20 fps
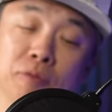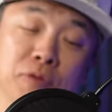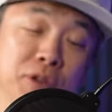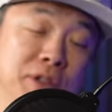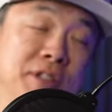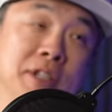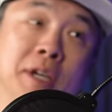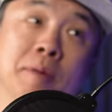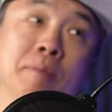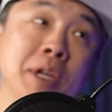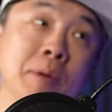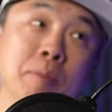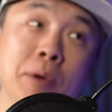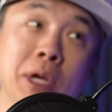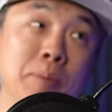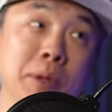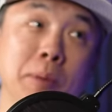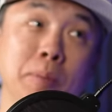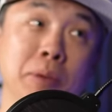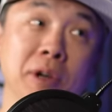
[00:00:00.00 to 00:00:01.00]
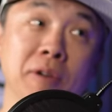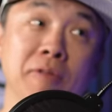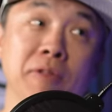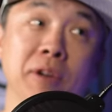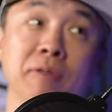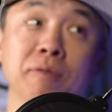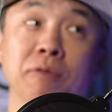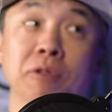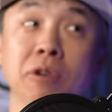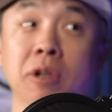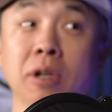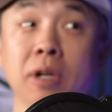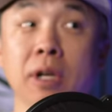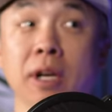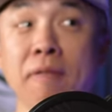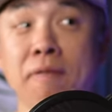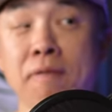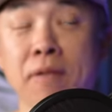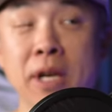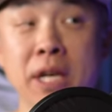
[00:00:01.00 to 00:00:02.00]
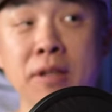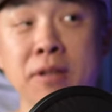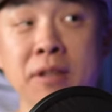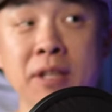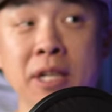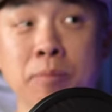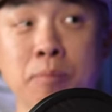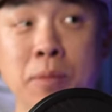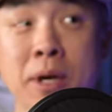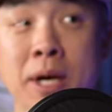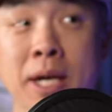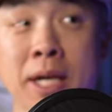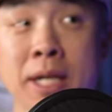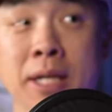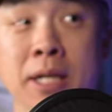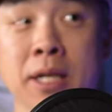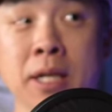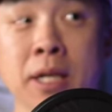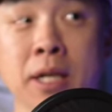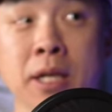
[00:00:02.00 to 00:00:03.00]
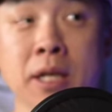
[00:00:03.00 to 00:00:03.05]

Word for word: for some, they might be perfect. For yeah. a face like mine,